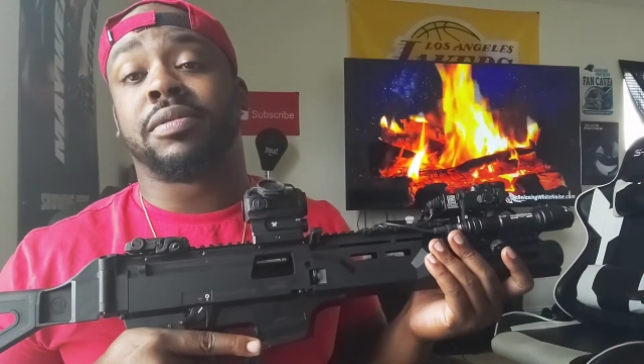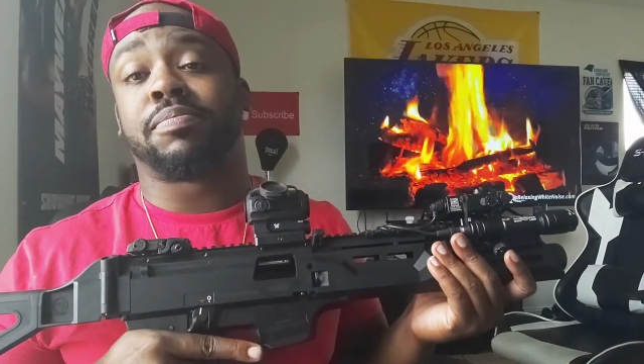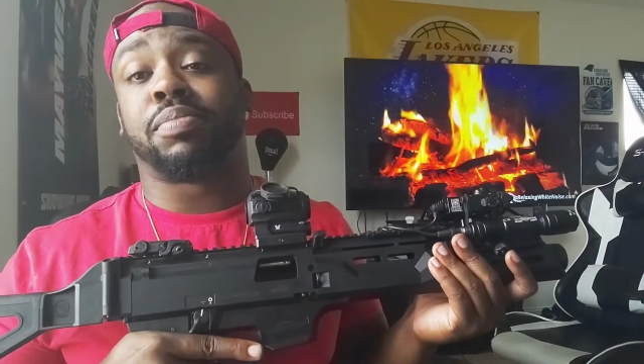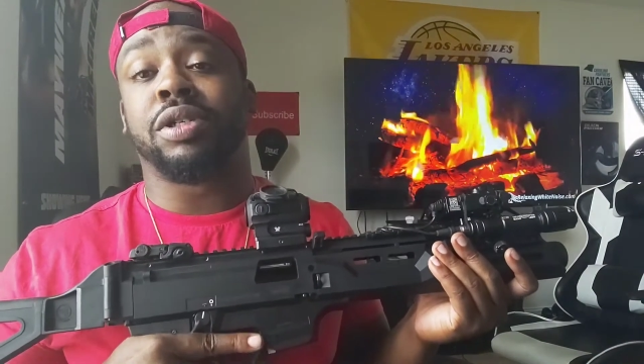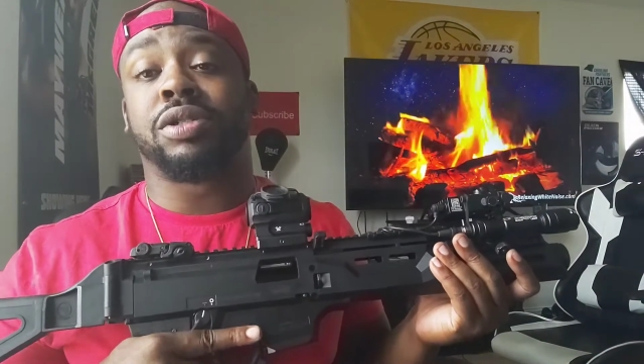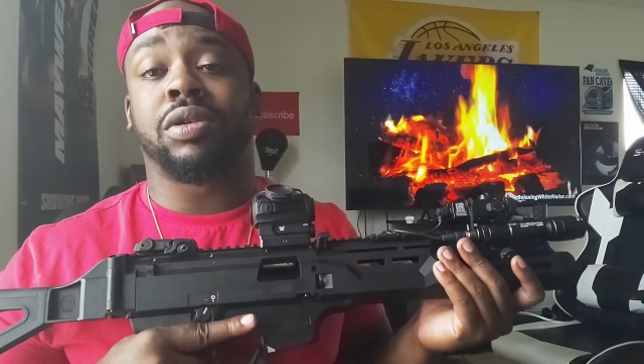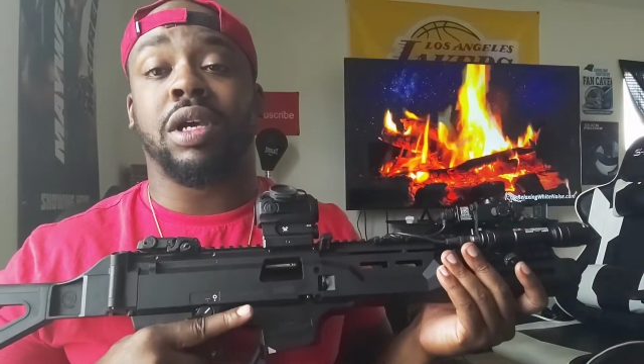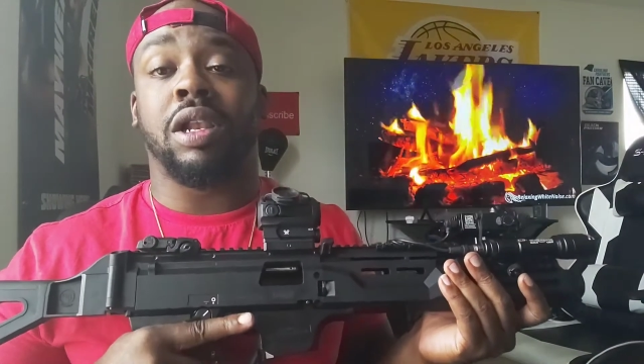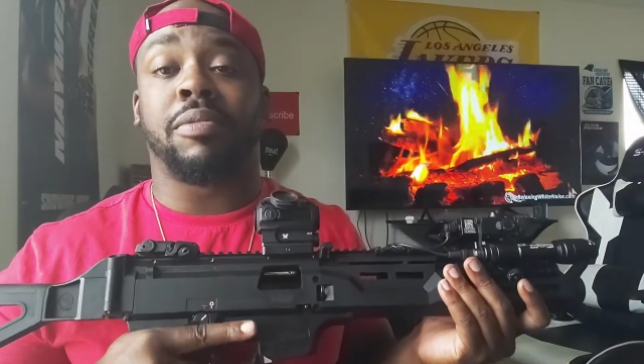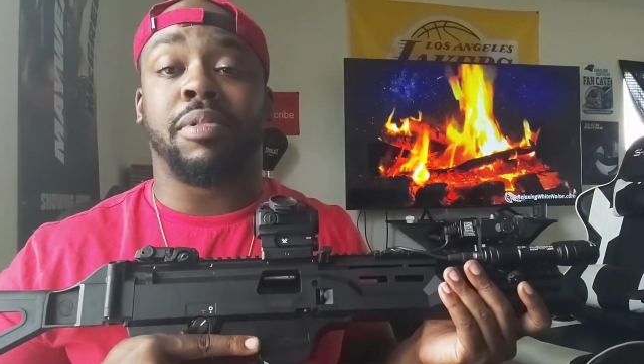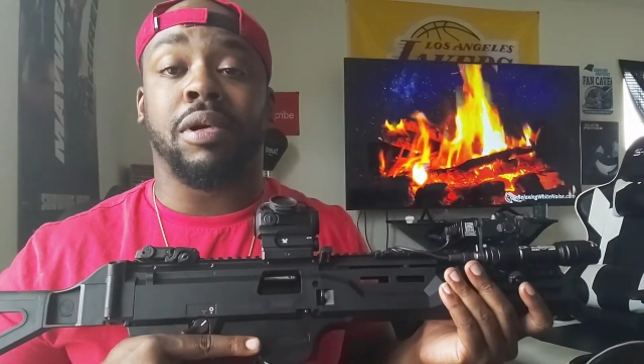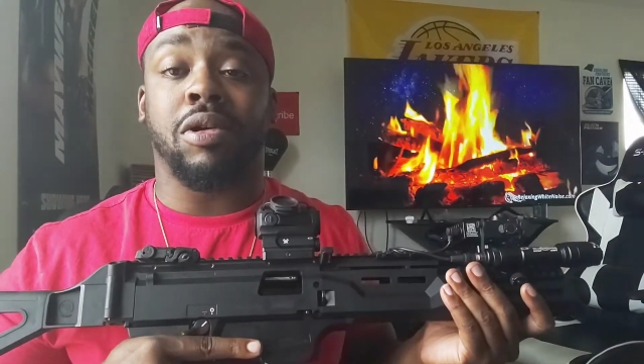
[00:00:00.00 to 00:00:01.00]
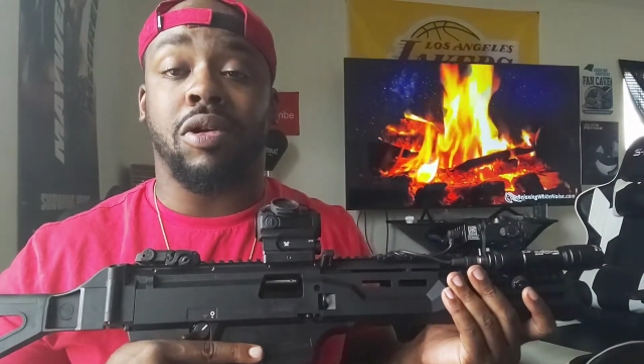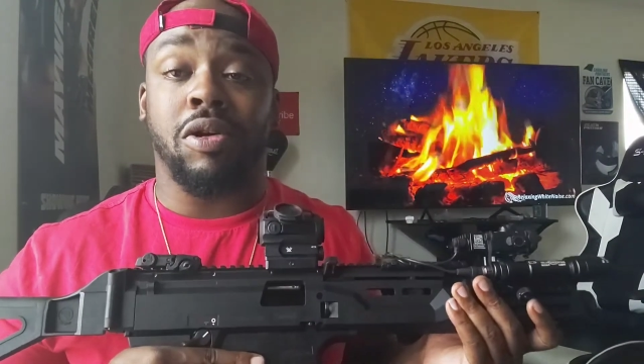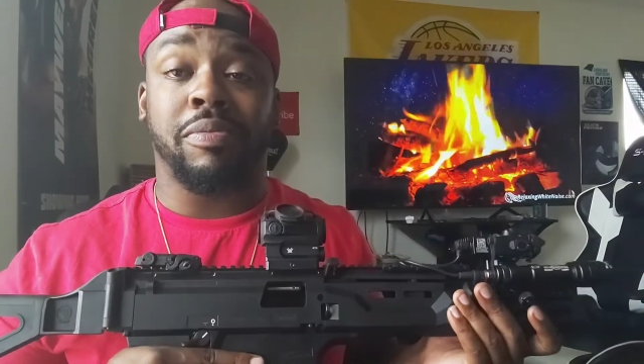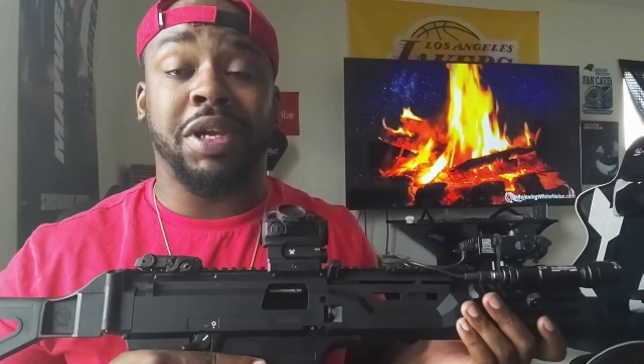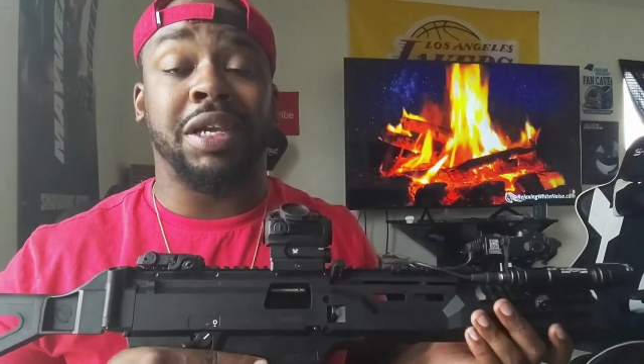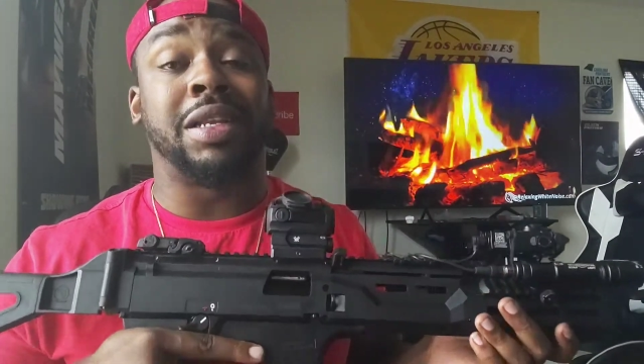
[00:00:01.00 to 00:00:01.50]
pistol caliber
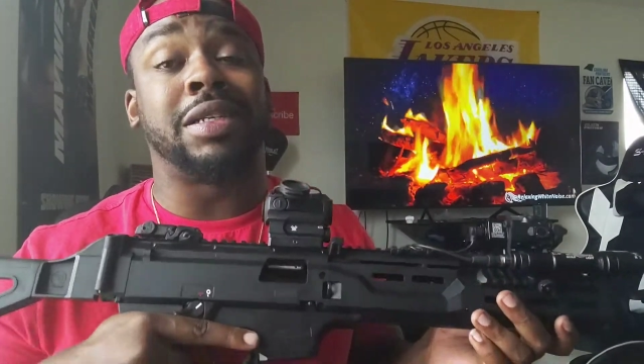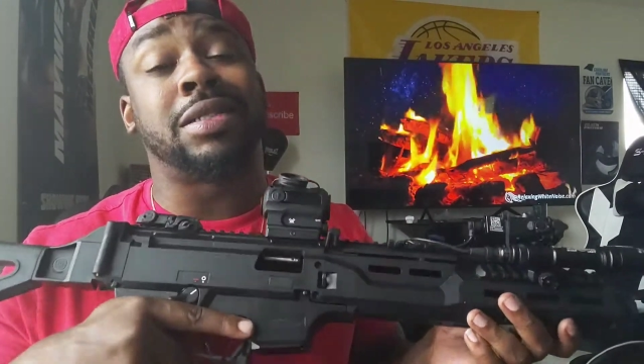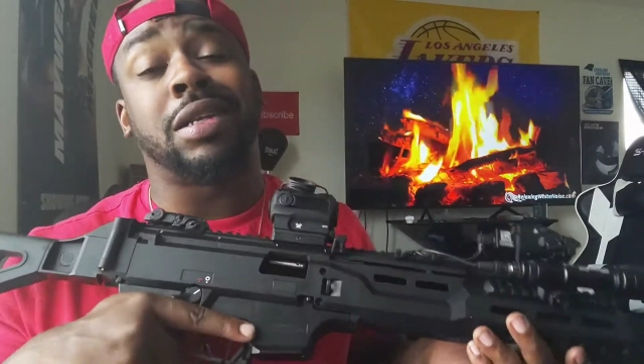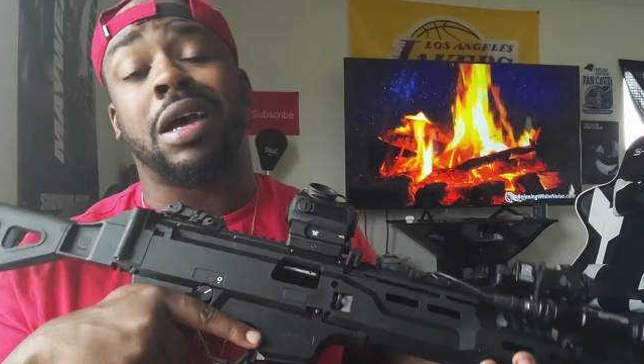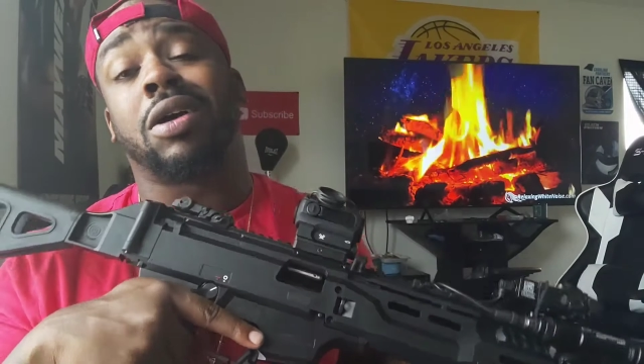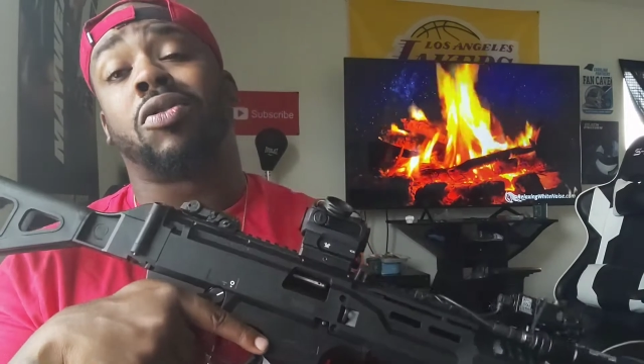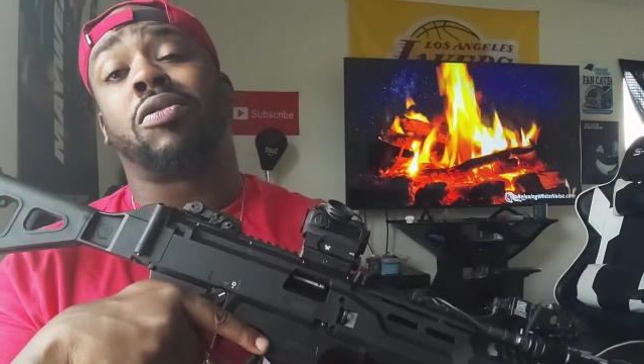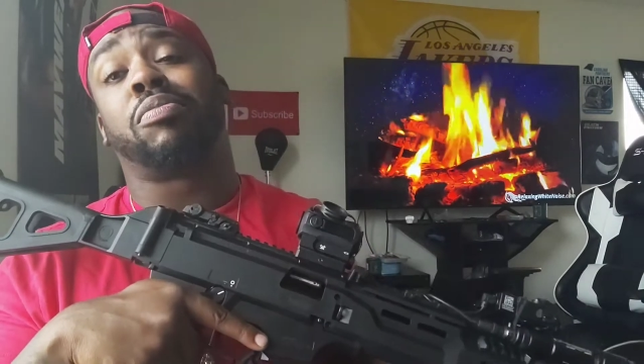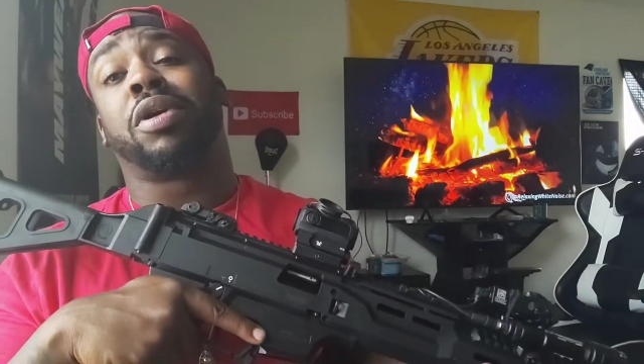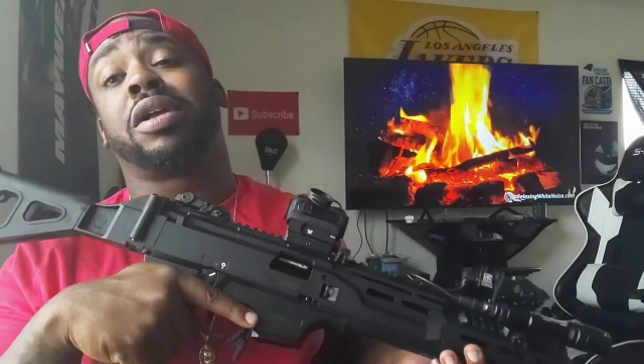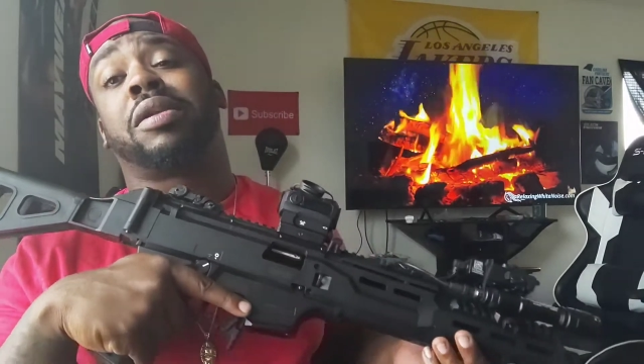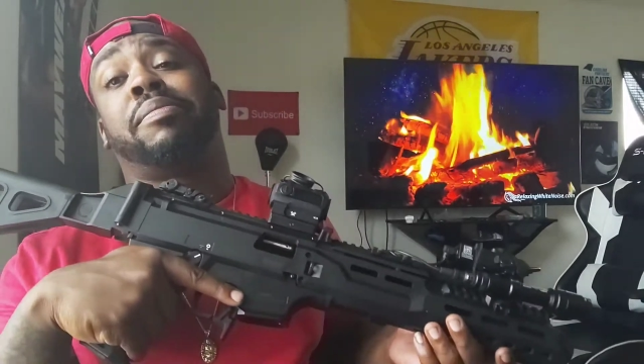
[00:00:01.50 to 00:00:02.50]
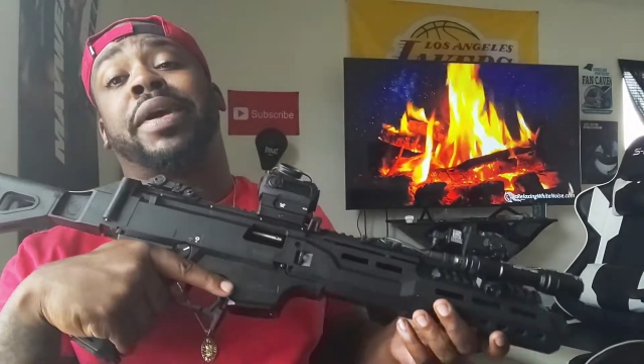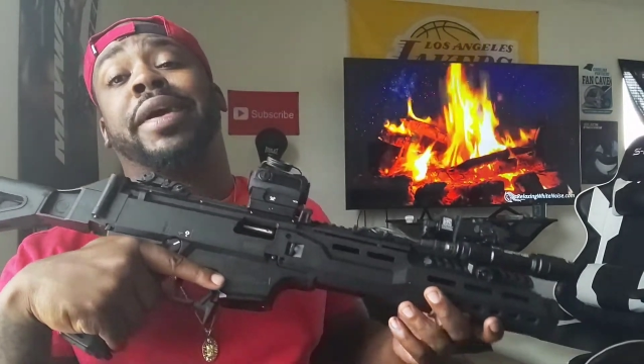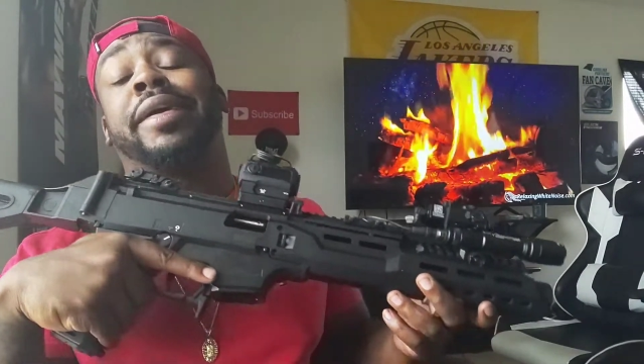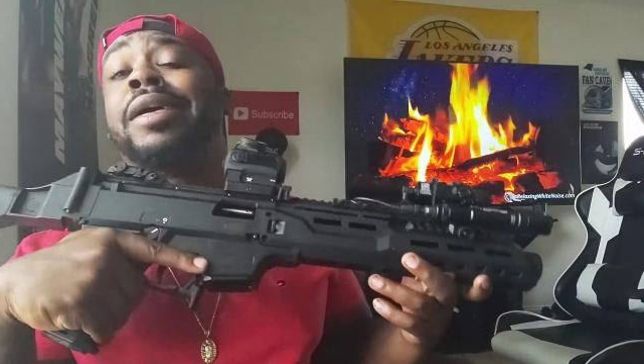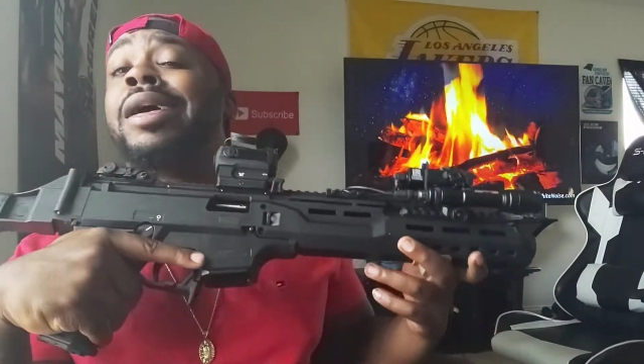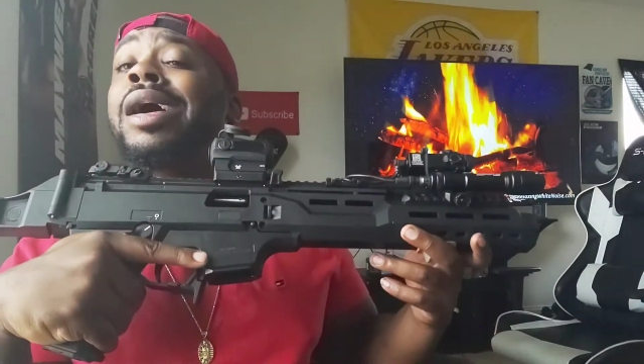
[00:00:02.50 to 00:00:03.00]
carbine that's not gonna break the bank,